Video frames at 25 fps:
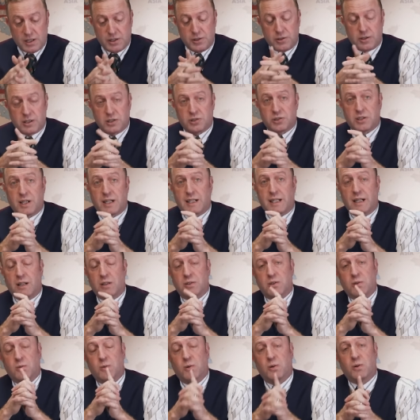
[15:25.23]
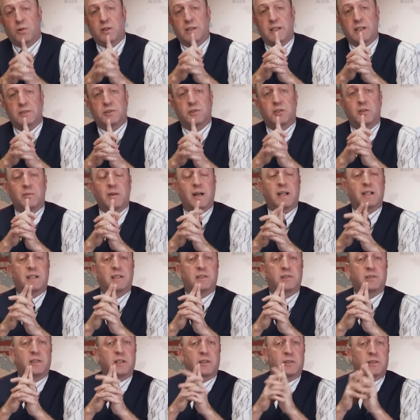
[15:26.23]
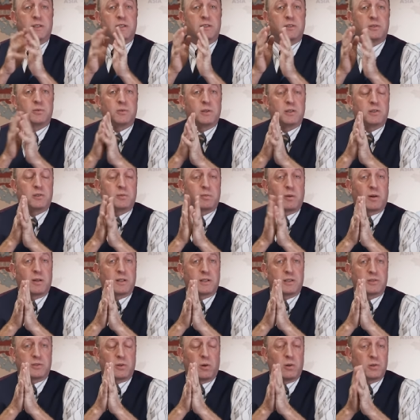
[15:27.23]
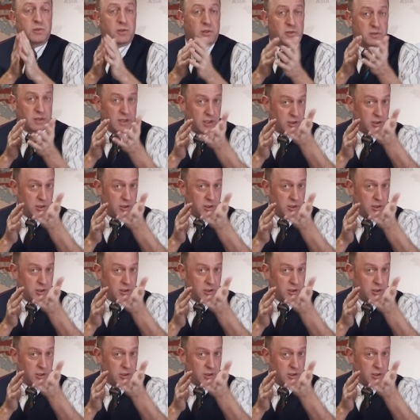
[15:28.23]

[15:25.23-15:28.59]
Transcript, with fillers: you can check out the War Against Humanity series with Spartacus Olsen.